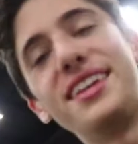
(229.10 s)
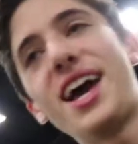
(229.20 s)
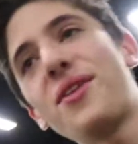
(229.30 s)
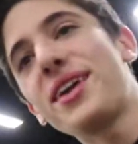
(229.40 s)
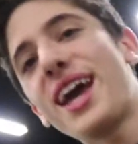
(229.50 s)

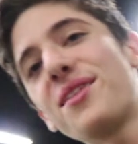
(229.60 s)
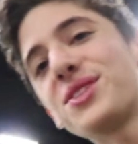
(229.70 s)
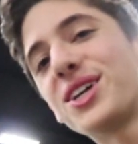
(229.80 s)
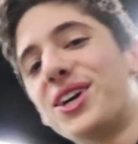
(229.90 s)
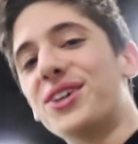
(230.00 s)
Now we have
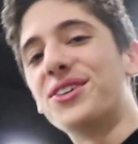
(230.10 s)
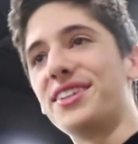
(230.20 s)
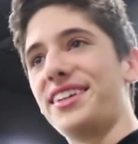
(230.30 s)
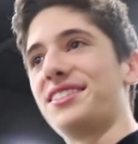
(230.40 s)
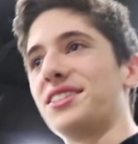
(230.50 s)
to go
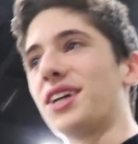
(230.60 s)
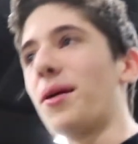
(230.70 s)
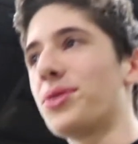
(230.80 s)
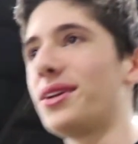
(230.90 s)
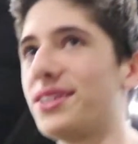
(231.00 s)
into
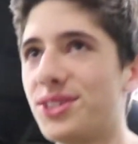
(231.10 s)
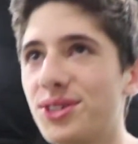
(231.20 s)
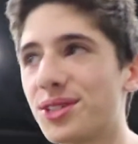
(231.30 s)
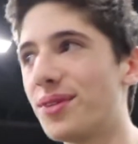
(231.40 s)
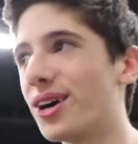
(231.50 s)
top
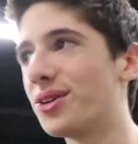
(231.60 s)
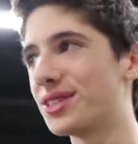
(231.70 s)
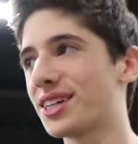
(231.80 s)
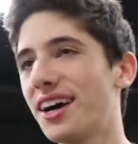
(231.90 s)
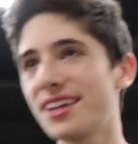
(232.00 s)
32 tomorrow,
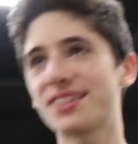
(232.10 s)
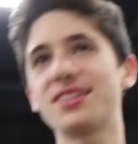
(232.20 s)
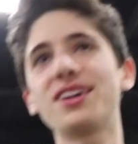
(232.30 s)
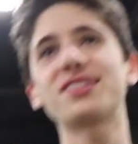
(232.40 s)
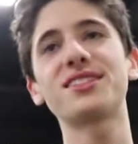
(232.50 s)
which kind of
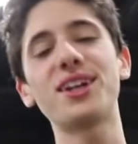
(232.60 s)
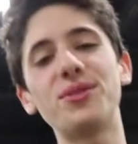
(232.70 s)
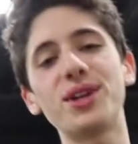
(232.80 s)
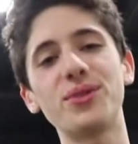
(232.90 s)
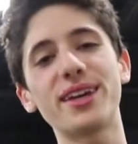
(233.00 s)
sucks because I don't
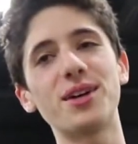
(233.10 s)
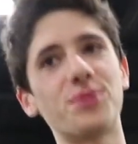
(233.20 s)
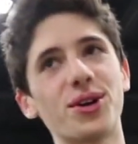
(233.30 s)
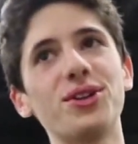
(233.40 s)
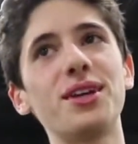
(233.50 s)
want to wake up
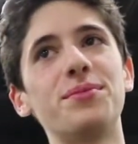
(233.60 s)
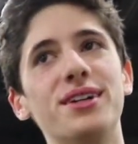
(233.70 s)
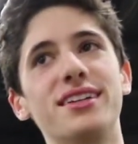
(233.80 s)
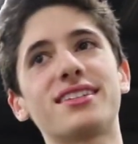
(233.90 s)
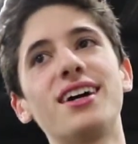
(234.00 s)
early,
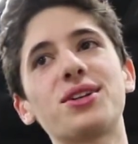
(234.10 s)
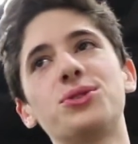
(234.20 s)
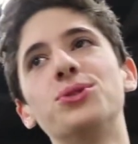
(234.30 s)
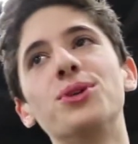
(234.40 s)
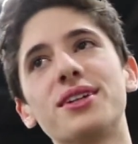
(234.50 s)
but it's kind of
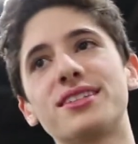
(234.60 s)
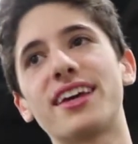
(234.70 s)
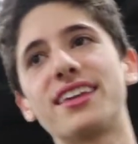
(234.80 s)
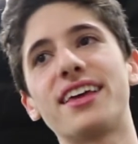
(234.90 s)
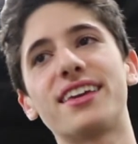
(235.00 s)
cool because
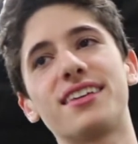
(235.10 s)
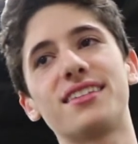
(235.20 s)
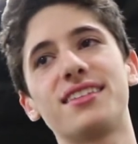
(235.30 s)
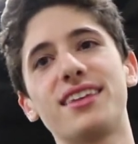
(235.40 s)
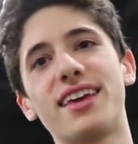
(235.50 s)
I
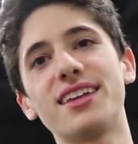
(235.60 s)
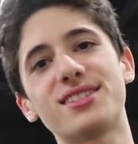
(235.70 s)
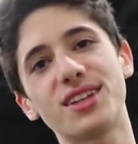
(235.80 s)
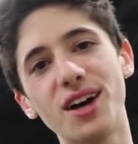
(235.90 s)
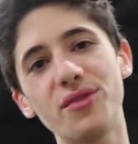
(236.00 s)
get
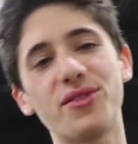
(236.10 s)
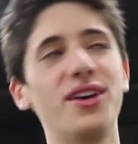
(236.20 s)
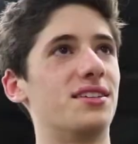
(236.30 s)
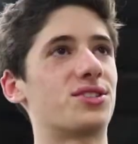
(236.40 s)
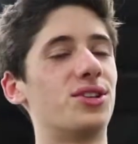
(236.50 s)
stuff.
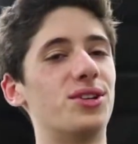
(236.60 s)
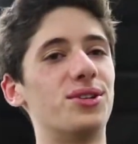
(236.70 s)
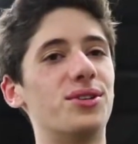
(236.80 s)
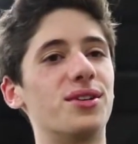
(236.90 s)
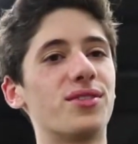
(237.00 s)
So
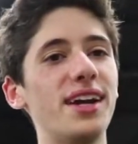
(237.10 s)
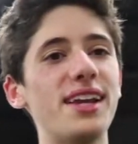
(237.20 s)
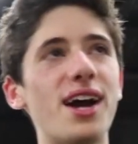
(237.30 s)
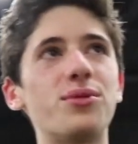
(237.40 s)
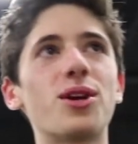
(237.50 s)
right
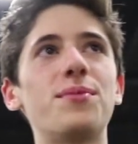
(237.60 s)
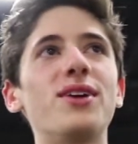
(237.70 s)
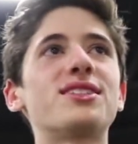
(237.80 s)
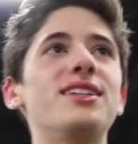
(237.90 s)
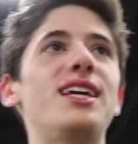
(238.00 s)
now we're
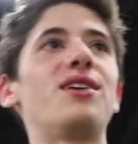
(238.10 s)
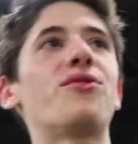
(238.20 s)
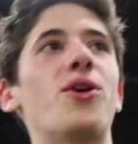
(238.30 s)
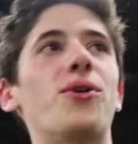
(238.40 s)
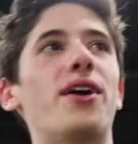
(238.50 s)
about to leave.
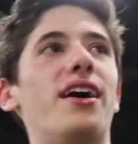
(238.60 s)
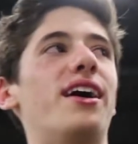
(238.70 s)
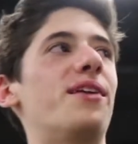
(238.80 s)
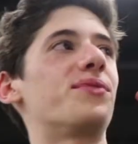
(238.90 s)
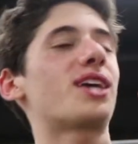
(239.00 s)

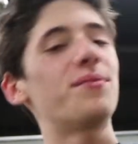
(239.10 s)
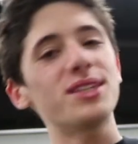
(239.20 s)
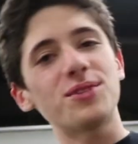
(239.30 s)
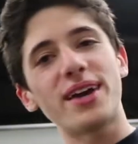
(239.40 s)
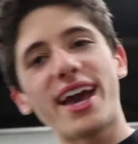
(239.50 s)

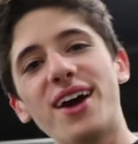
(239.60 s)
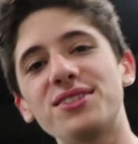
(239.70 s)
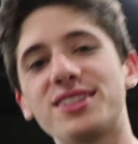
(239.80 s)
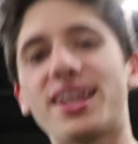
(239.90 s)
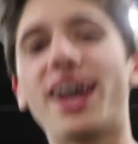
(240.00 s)
Coming to my house is